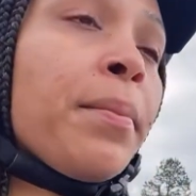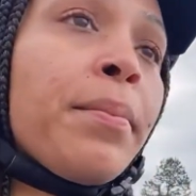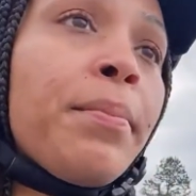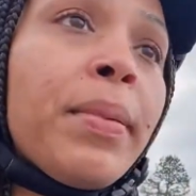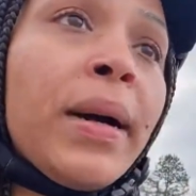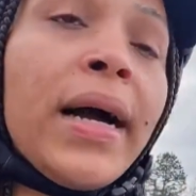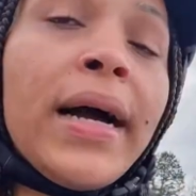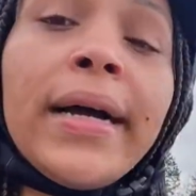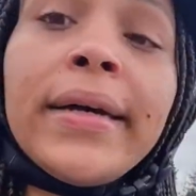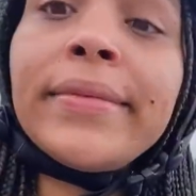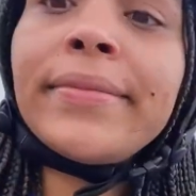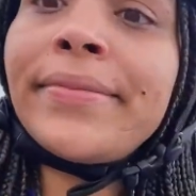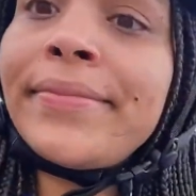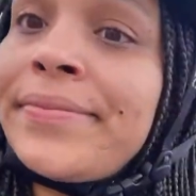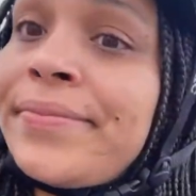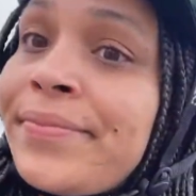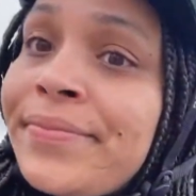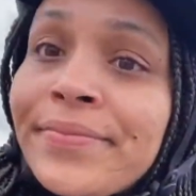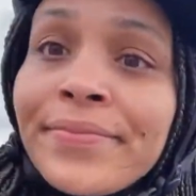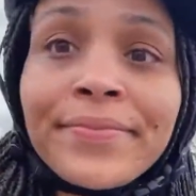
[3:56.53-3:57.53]
but
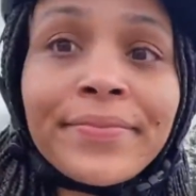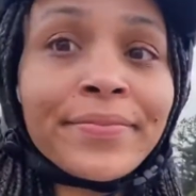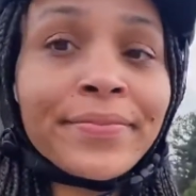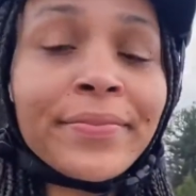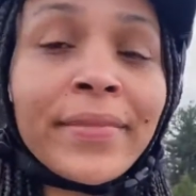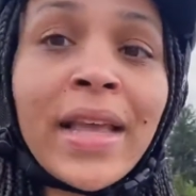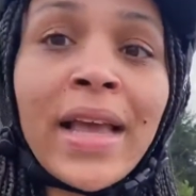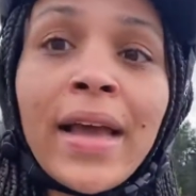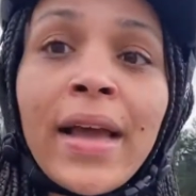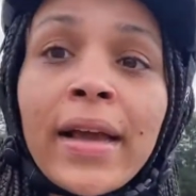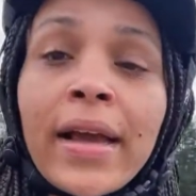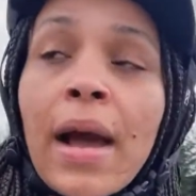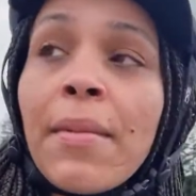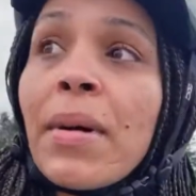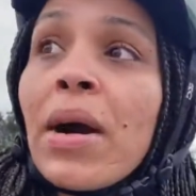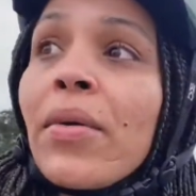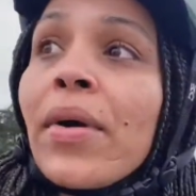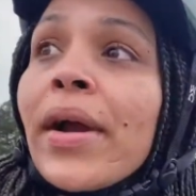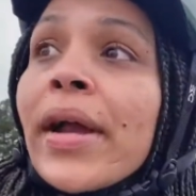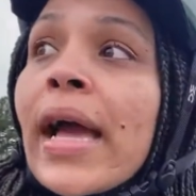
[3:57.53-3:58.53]
got
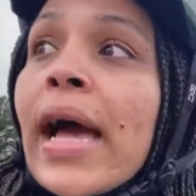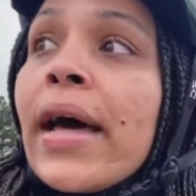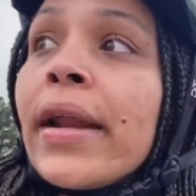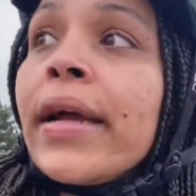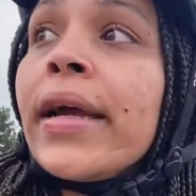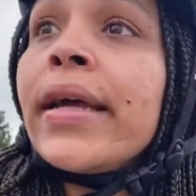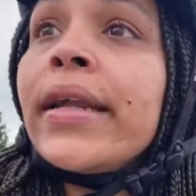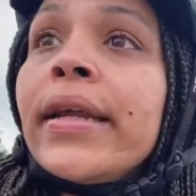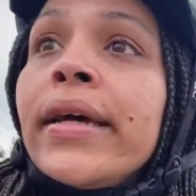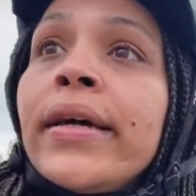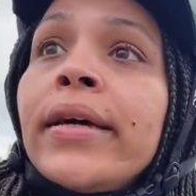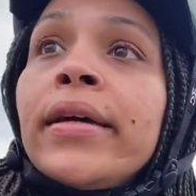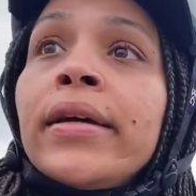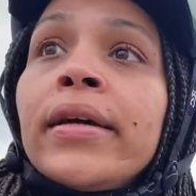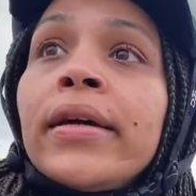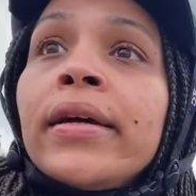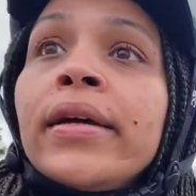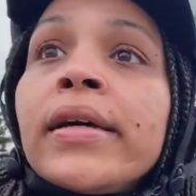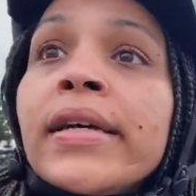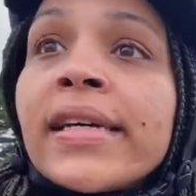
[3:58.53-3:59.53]
my workout in
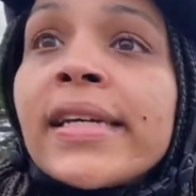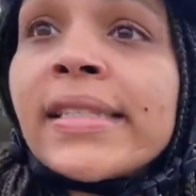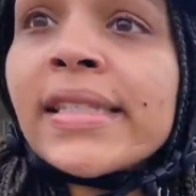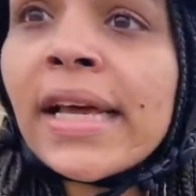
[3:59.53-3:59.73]
because I